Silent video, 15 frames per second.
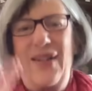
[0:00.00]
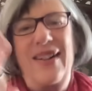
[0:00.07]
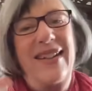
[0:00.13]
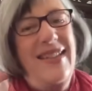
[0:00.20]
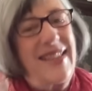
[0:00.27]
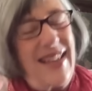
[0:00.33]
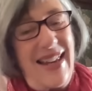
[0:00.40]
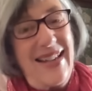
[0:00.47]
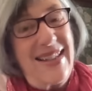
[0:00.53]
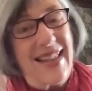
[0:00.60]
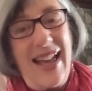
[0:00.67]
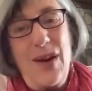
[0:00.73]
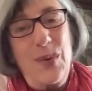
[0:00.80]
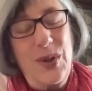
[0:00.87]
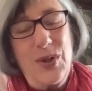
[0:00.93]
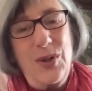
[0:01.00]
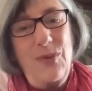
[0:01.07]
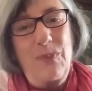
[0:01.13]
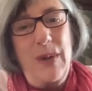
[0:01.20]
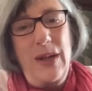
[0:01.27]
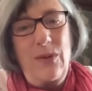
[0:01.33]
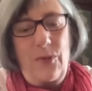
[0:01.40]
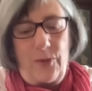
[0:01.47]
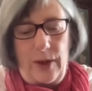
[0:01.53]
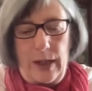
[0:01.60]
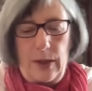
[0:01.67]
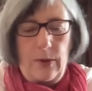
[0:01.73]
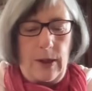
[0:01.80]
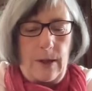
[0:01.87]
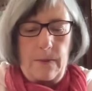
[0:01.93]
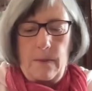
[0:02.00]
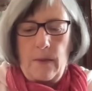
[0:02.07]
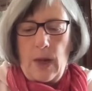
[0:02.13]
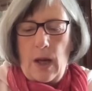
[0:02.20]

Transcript: And is is that what you've been fearing?